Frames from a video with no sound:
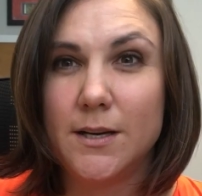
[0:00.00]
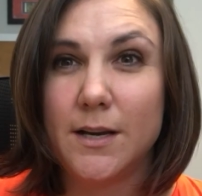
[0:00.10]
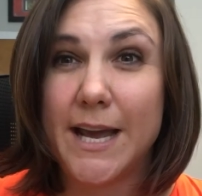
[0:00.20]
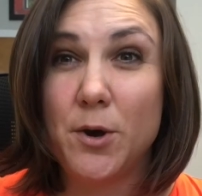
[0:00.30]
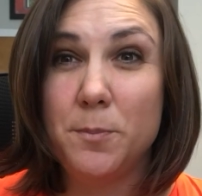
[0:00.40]

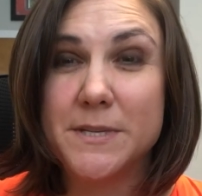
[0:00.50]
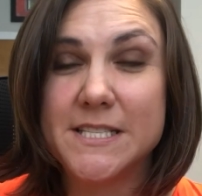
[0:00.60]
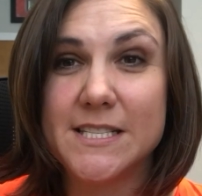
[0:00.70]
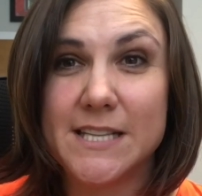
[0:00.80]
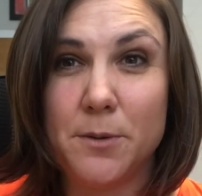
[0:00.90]
I hope this
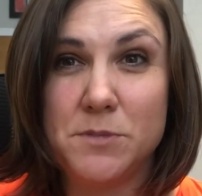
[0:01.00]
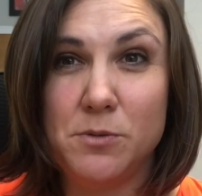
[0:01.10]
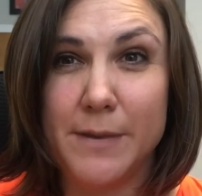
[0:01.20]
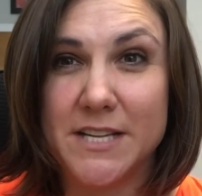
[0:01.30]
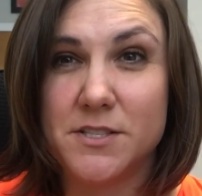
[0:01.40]
has helped you
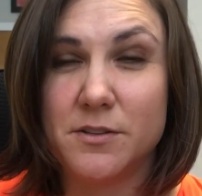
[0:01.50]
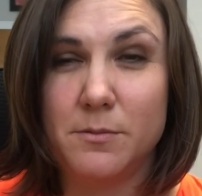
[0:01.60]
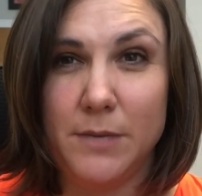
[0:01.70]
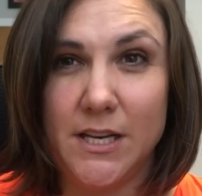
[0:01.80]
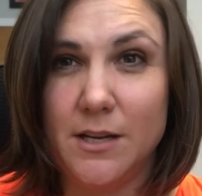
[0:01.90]
master the
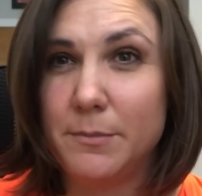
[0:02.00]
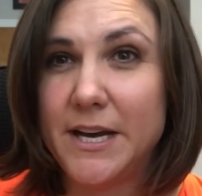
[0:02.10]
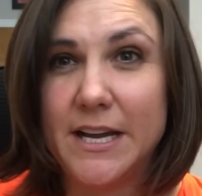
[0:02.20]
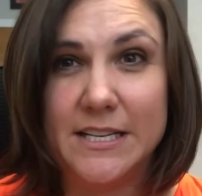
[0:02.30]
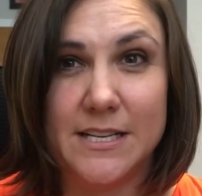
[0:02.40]
meaning
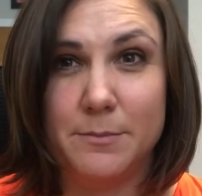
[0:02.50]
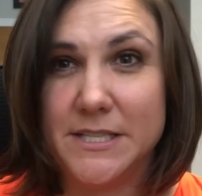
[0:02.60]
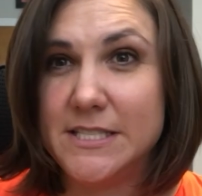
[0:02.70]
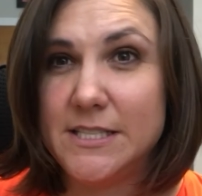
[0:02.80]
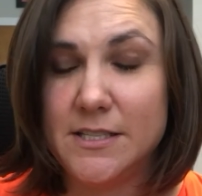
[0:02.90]
behind
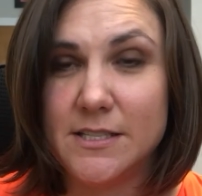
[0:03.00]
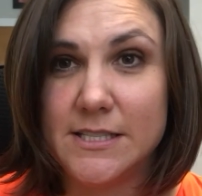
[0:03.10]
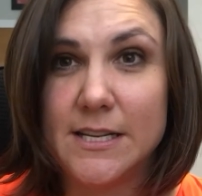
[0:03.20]
MICs.